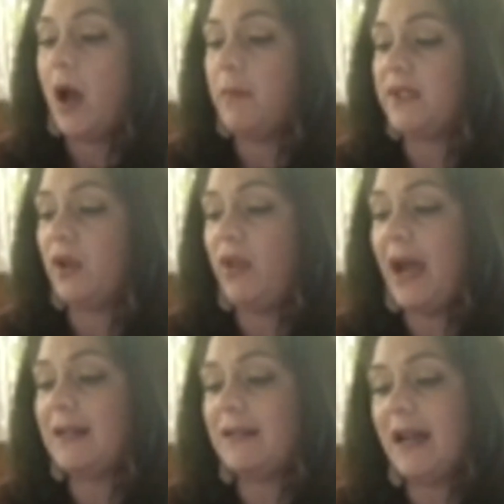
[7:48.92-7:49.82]
So
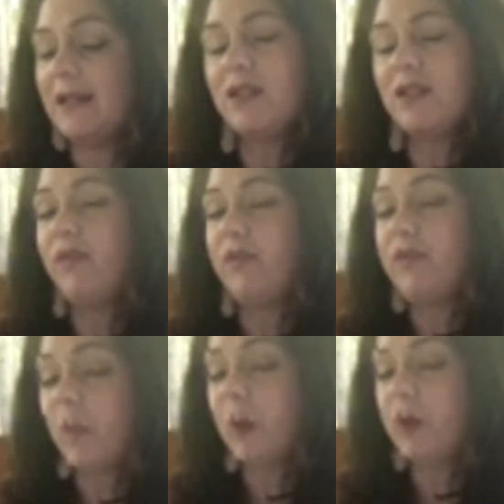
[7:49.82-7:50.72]
that's the
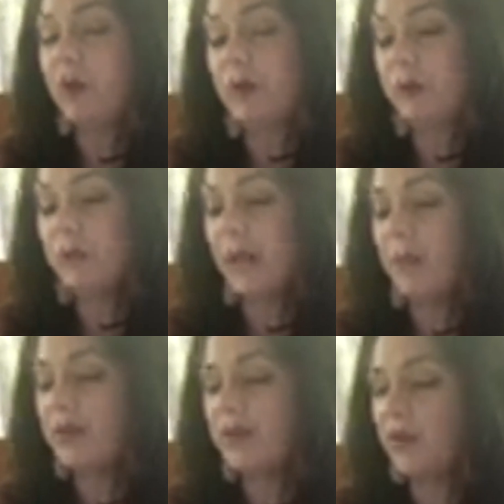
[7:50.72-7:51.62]
first one that
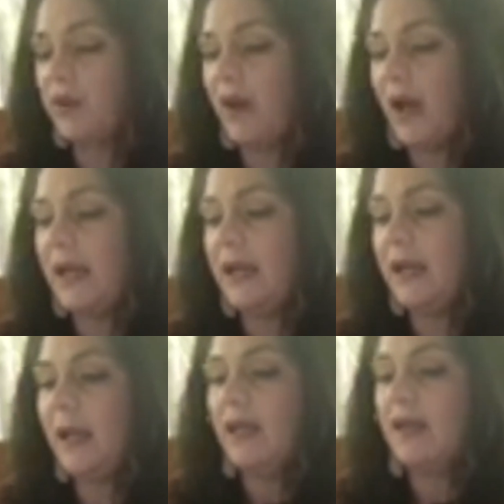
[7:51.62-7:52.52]
people certified.
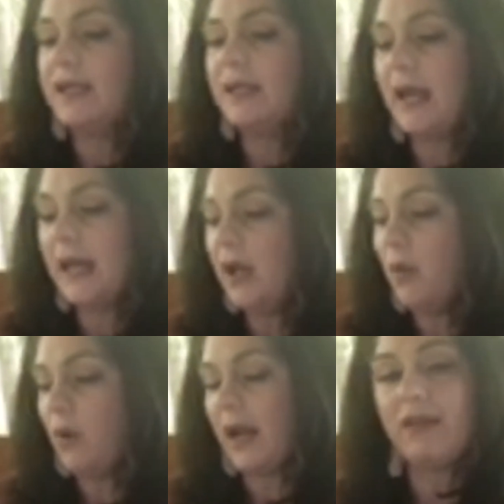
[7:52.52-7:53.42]
The second
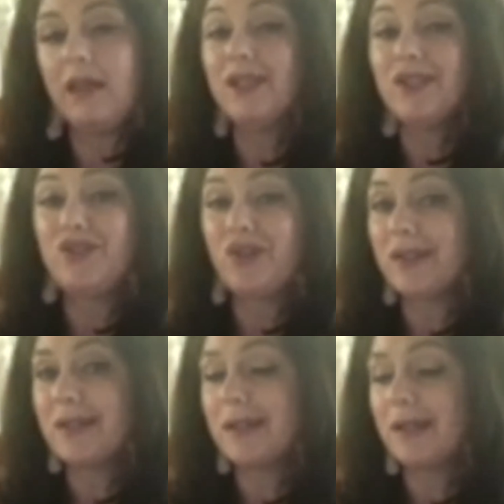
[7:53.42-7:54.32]
one I think is
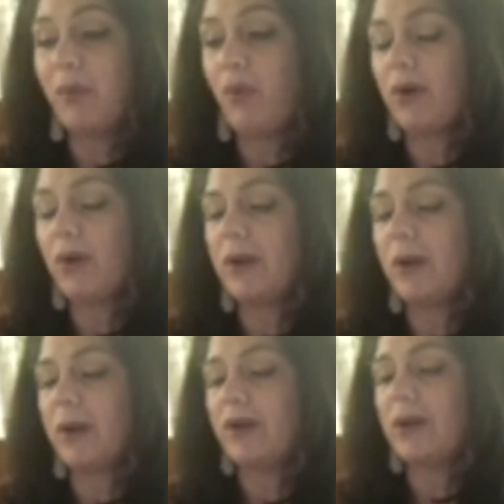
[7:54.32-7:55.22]
just as important
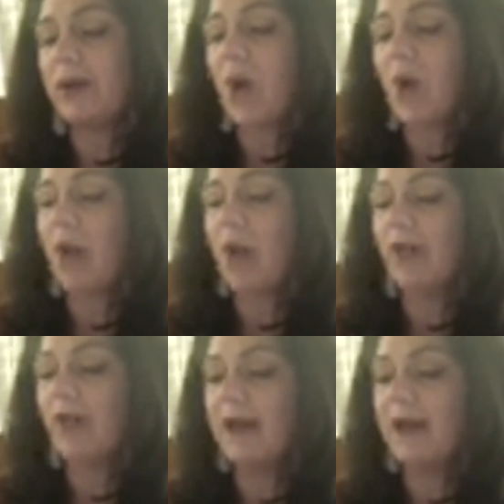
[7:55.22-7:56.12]
as that one, and
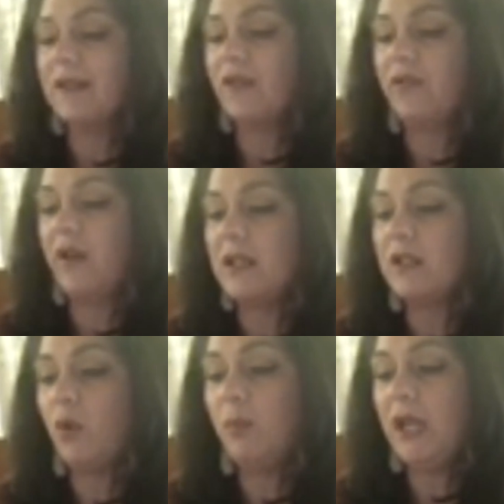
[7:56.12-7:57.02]
that is the funds
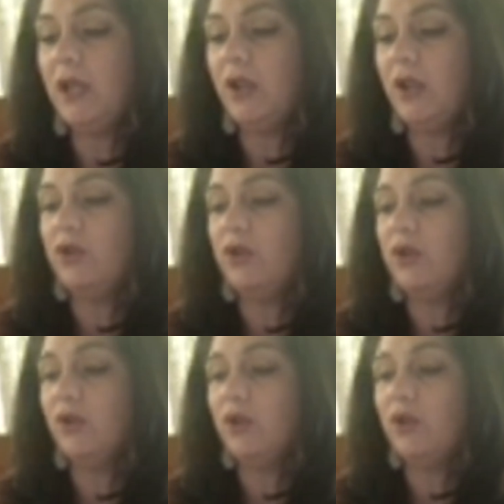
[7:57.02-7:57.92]
will be used
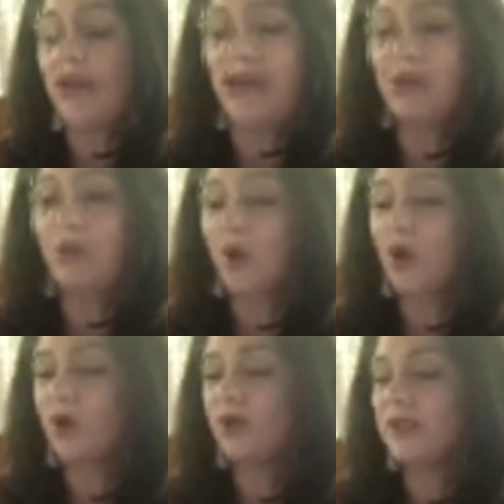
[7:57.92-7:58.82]
to retain
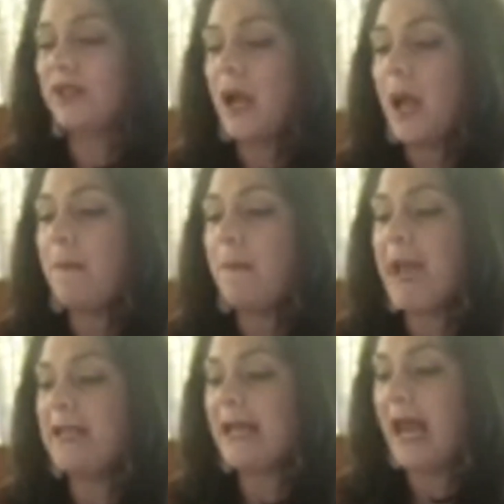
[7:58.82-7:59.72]
workers,
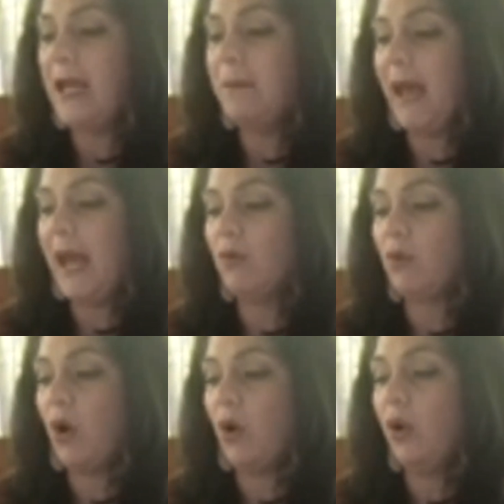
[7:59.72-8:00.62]
maintain
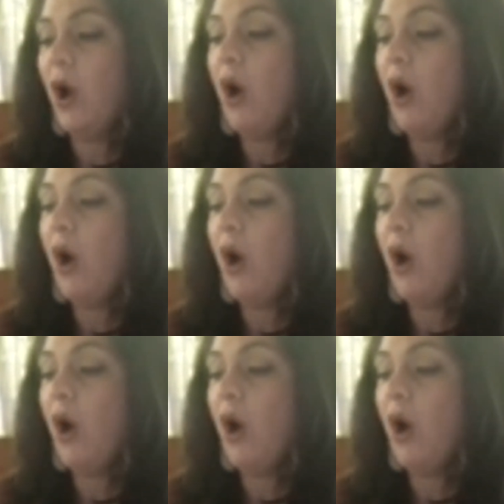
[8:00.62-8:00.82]
payroll,